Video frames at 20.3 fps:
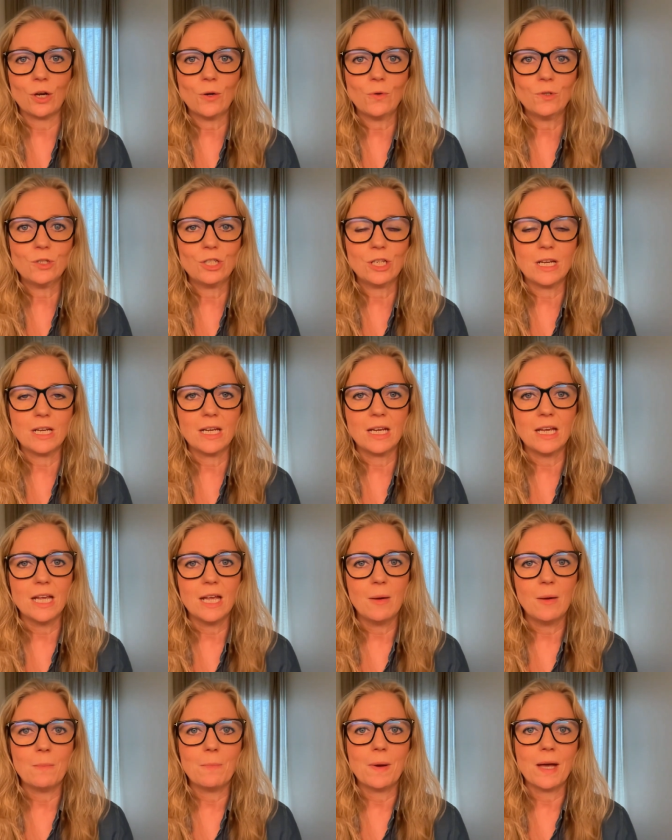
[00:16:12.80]
coaching,
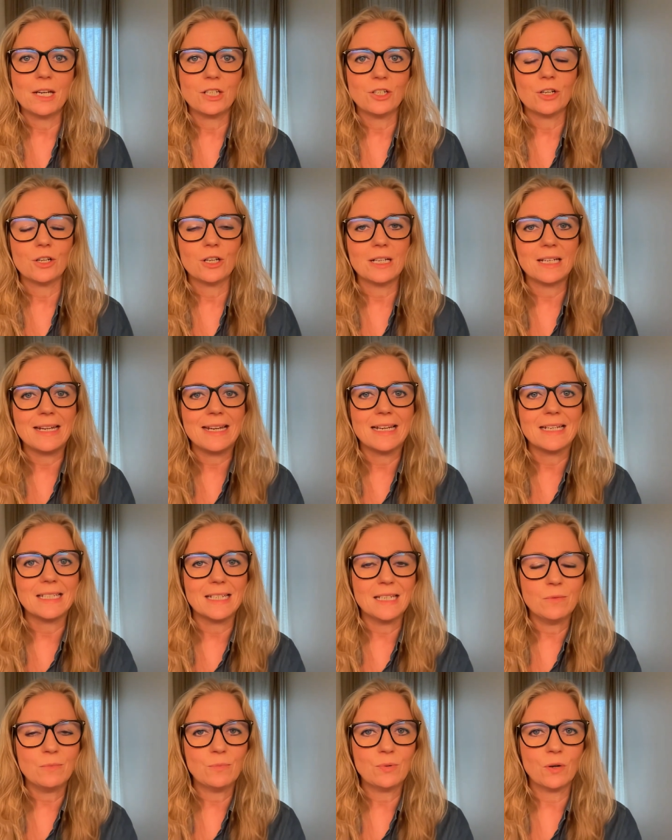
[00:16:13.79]
but her
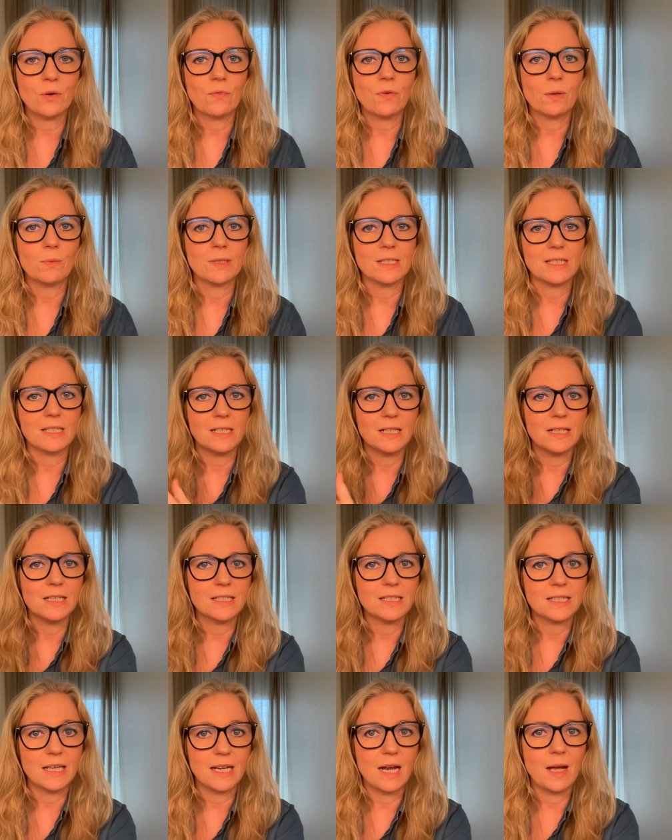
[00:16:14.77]
LinkedIn profile was
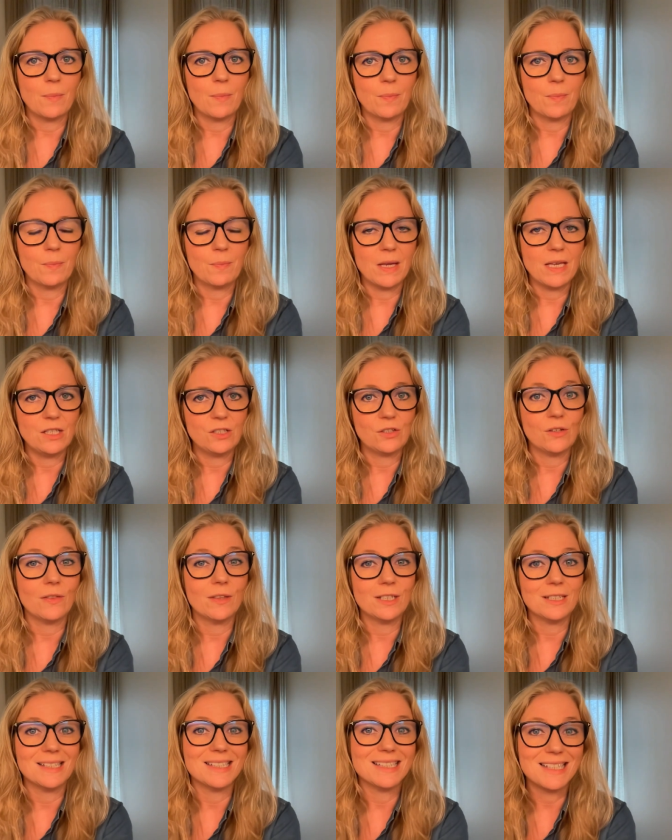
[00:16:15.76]
still set up based
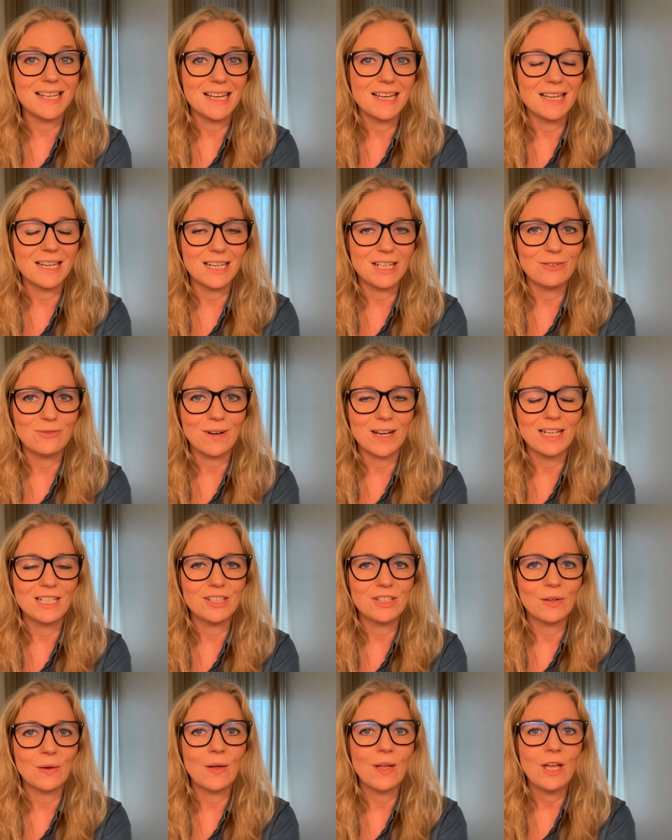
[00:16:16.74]
on the design,
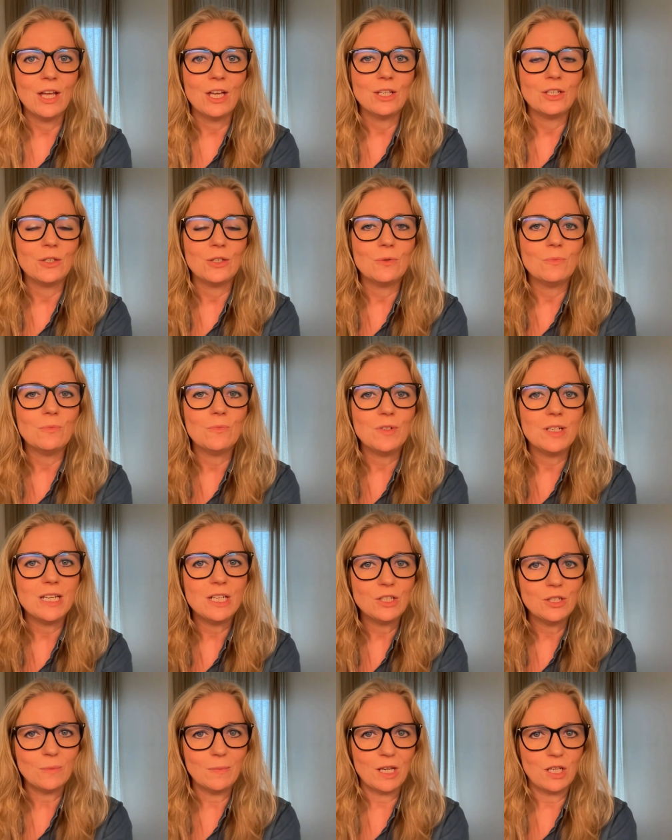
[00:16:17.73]
right? So you
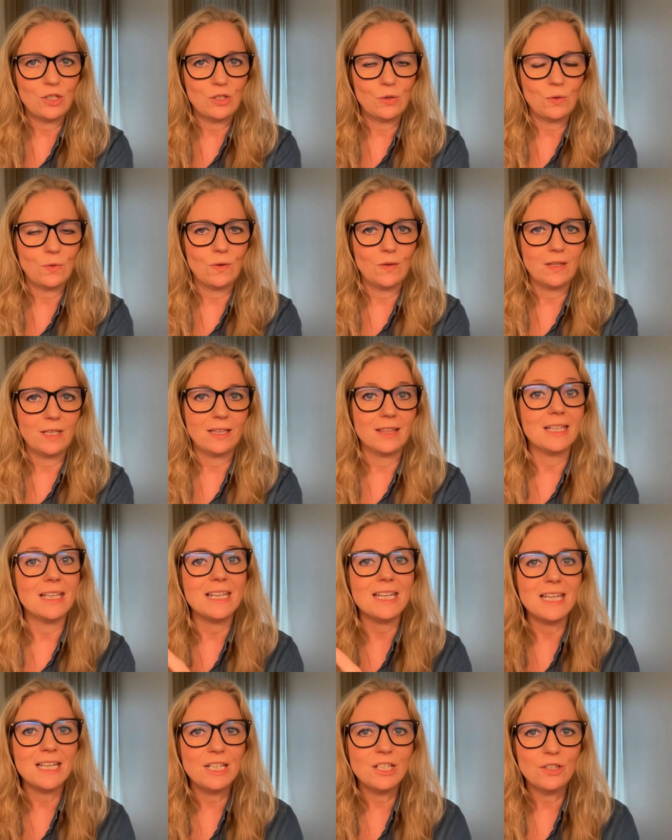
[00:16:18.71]
need to make sure that
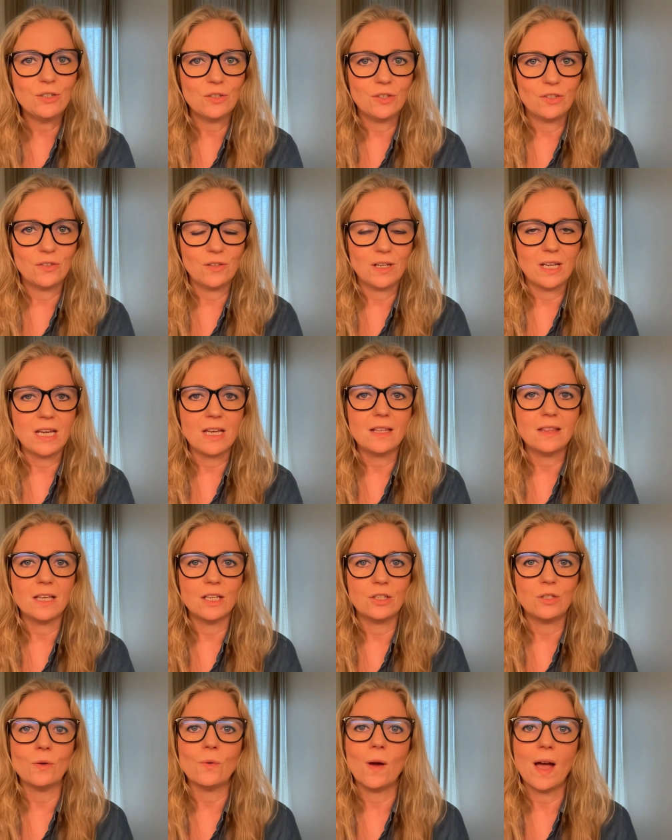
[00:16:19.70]
the industry
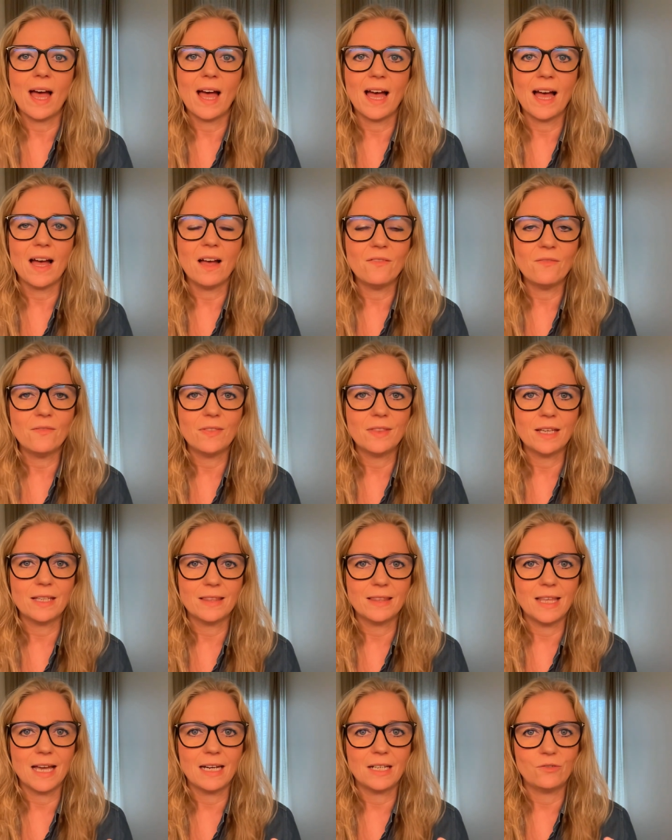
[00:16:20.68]
that you have,
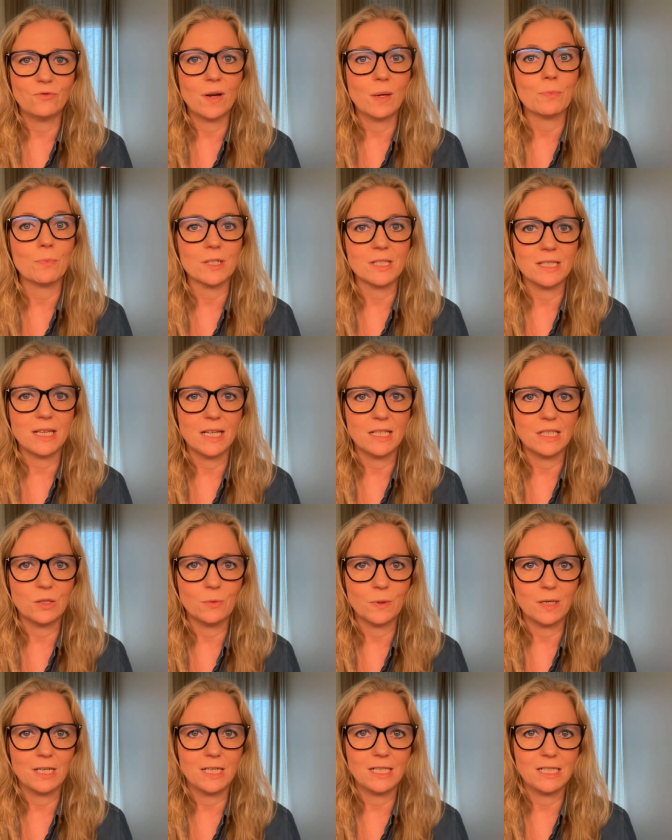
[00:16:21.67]
that
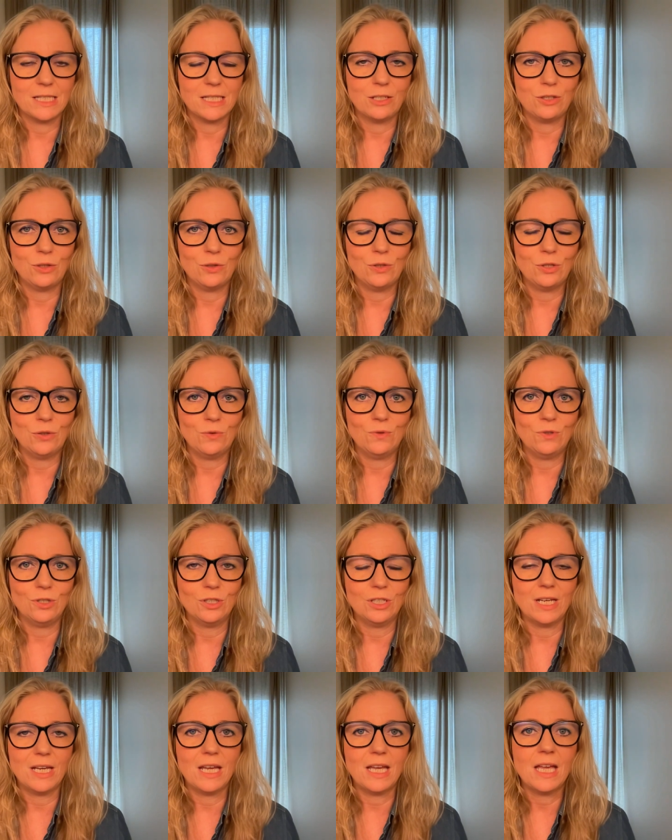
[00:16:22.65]
represents what it is that you do
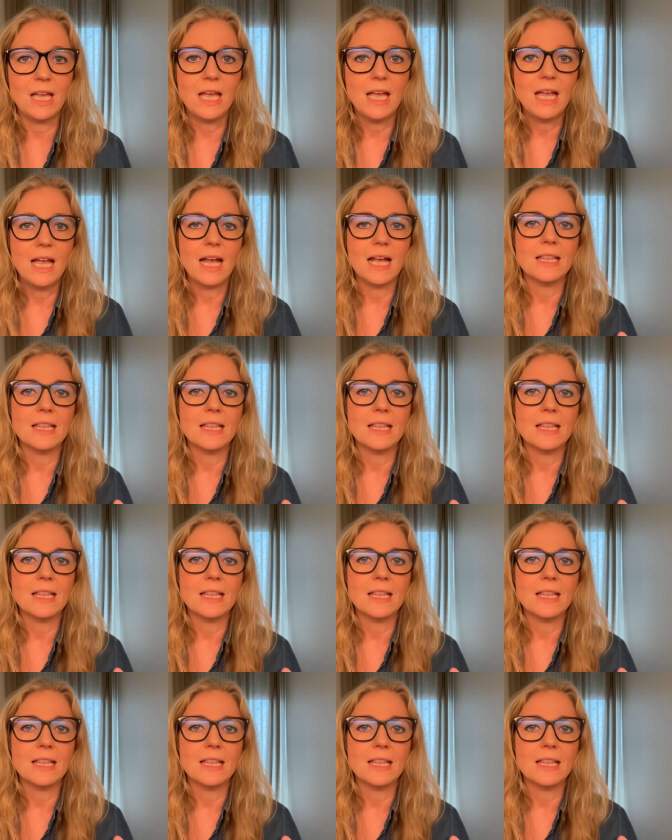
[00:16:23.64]
today.